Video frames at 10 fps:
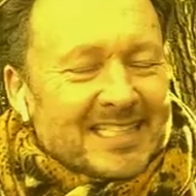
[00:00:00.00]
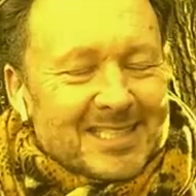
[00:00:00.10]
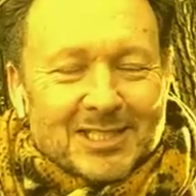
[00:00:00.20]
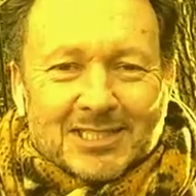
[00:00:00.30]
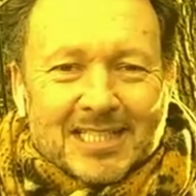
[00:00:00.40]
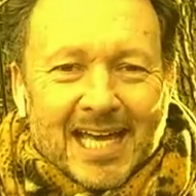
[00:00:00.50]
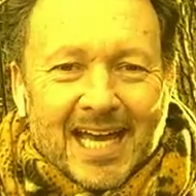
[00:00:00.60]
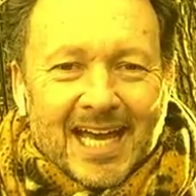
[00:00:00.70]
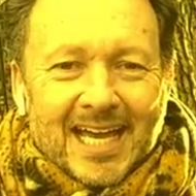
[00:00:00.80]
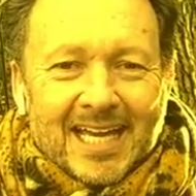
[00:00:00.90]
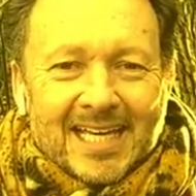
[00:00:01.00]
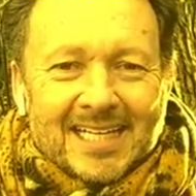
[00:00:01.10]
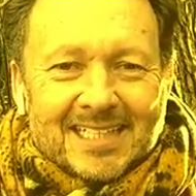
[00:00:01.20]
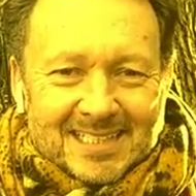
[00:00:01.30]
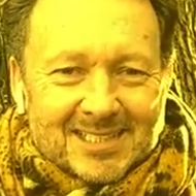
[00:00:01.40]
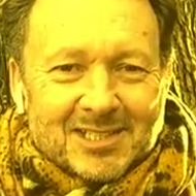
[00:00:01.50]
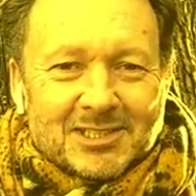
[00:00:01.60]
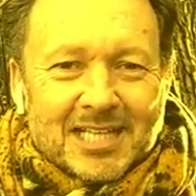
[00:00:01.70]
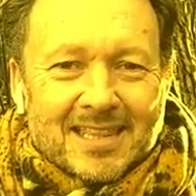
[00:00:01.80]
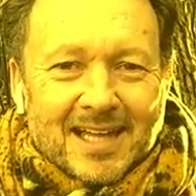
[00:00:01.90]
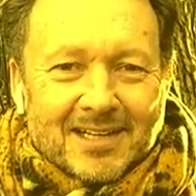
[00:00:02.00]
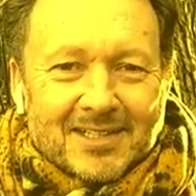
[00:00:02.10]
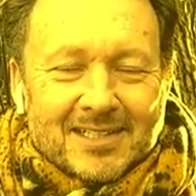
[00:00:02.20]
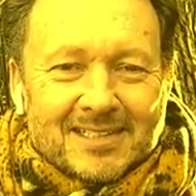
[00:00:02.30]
It's Thursday. This is Thursday Thunder.